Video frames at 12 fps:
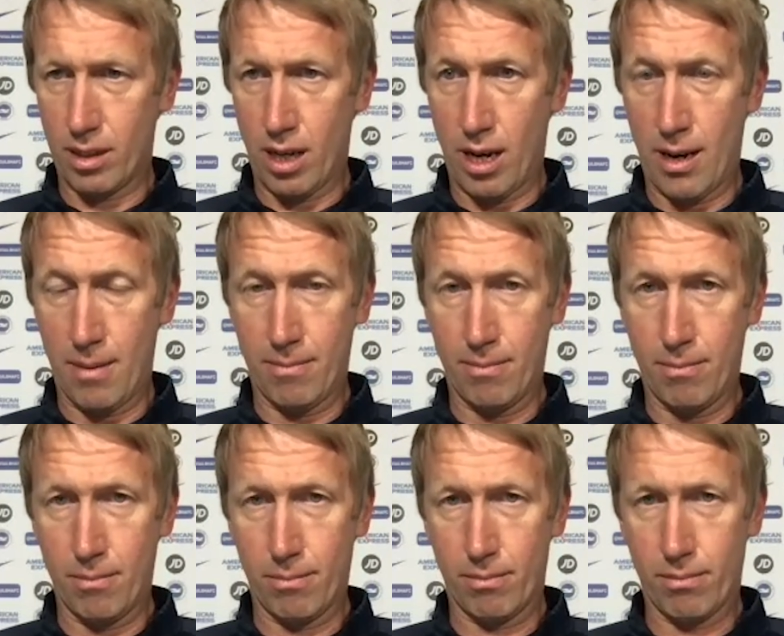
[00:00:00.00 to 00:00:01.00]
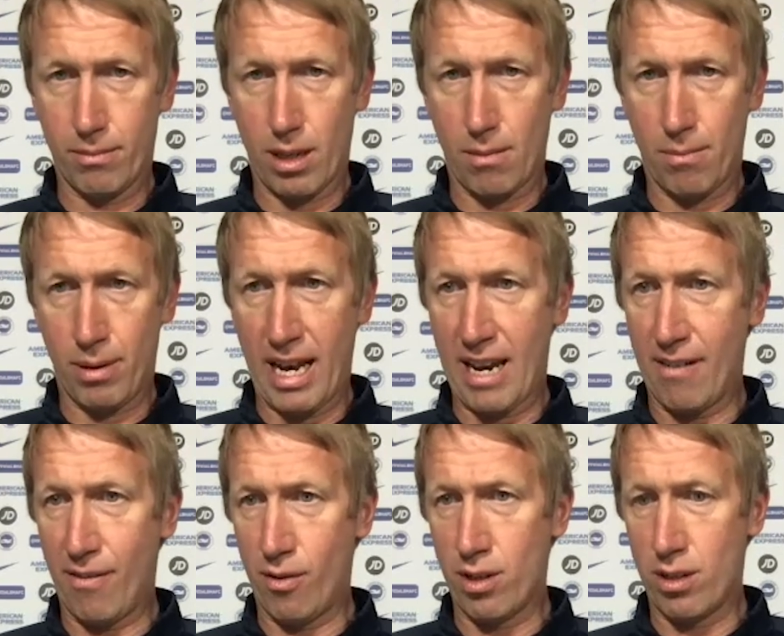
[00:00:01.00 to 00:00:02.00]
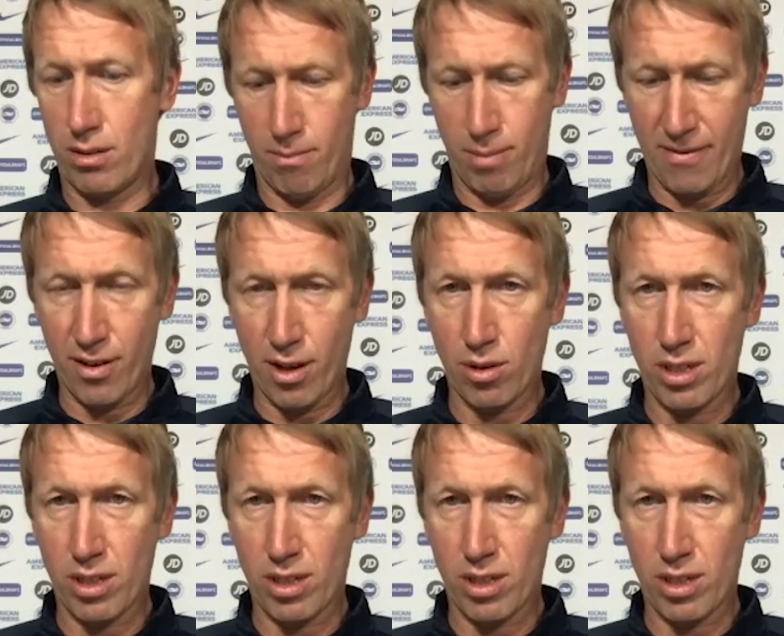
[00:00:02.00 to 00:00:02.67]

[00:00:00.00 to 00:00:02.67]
playing for those